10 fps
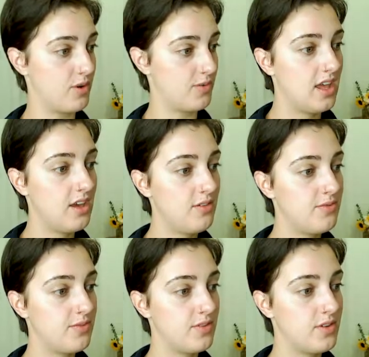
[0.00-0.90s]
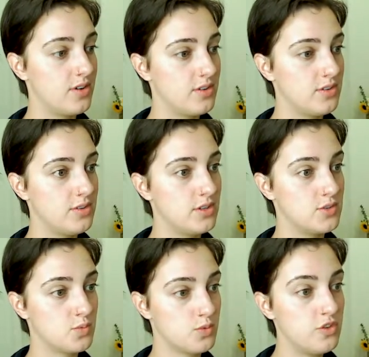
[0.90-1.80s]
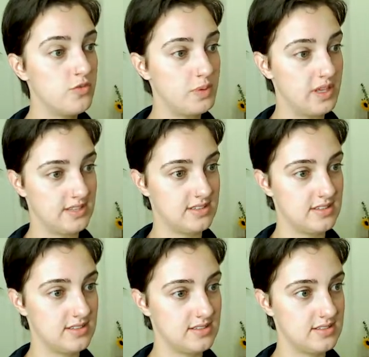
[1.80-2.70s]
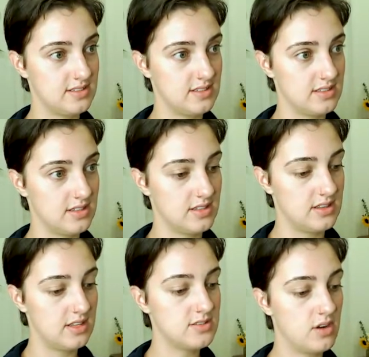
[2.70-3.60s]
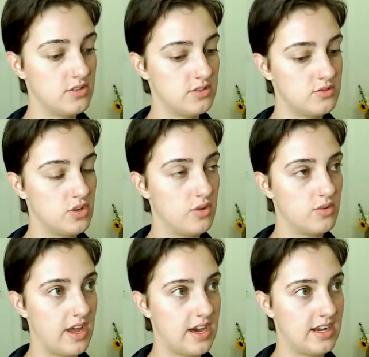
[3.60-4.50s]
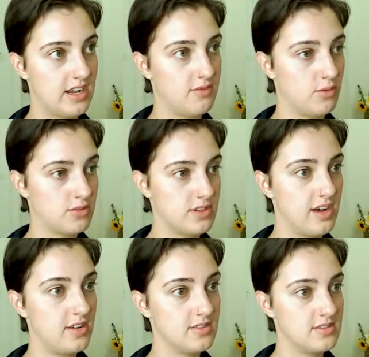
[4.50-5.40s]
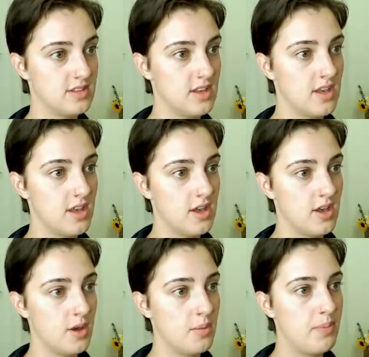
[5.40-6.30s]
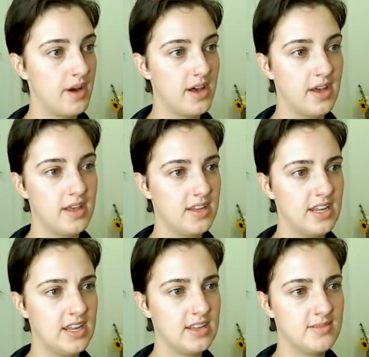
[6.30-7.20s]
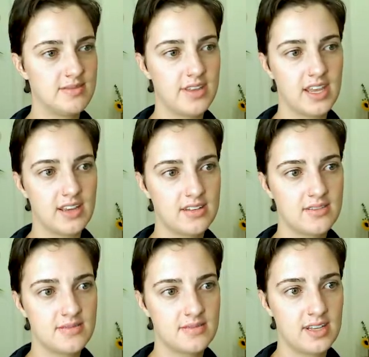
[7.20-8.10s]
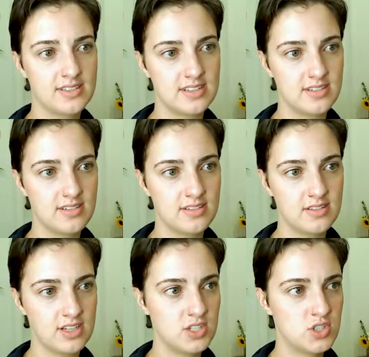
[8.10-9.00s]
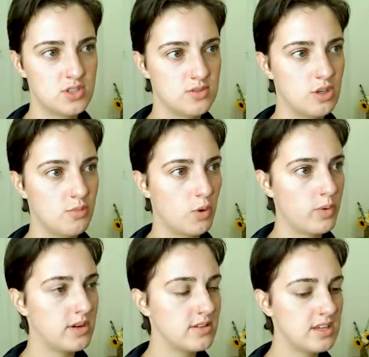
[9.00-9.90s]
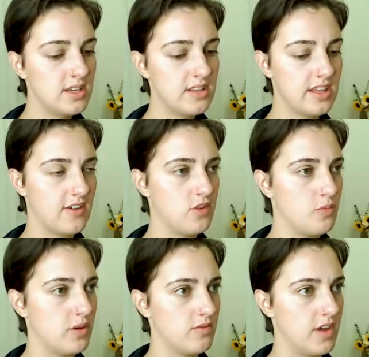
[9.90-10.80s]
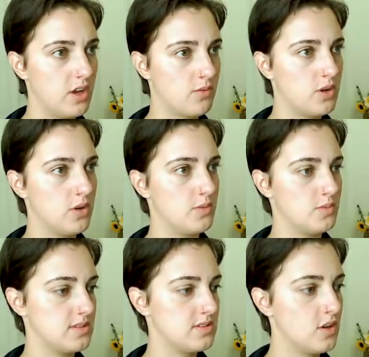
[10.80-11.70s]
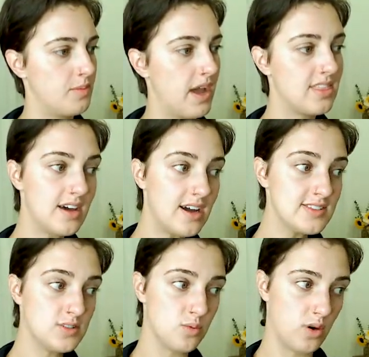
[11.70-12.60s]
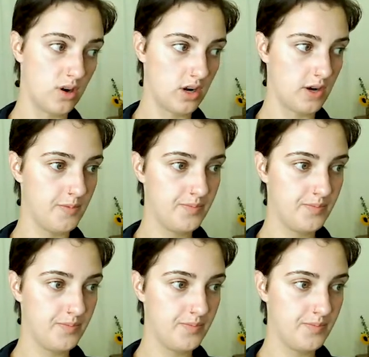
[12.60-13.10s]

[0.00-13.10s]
if you use roof pieces, these also don't add any floor tiles, but it doesn't glitch super weirdly like if you build fake rooms. So my thoughts were,